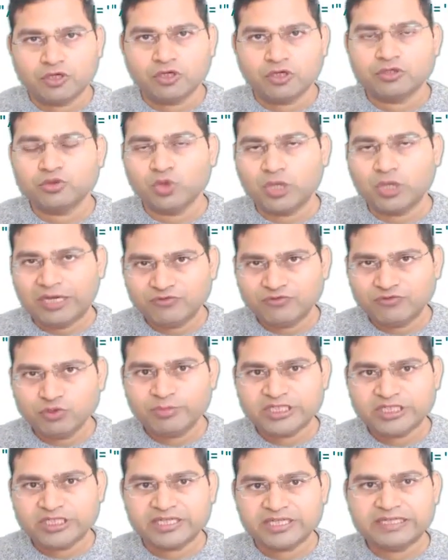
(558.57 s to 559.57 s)
or you have to
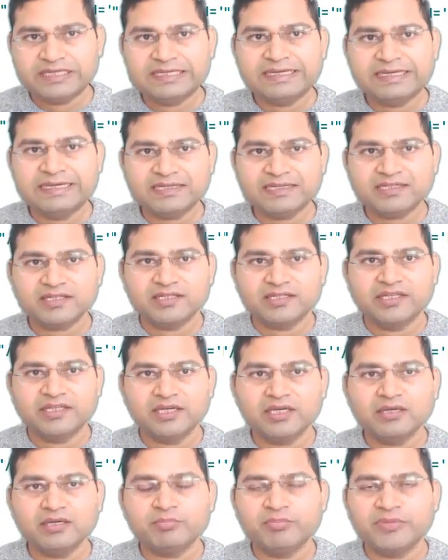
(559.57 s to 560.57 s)
basically get
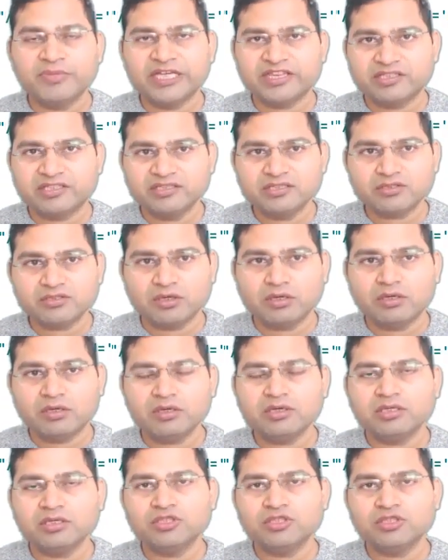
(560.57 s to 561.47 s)
the methods or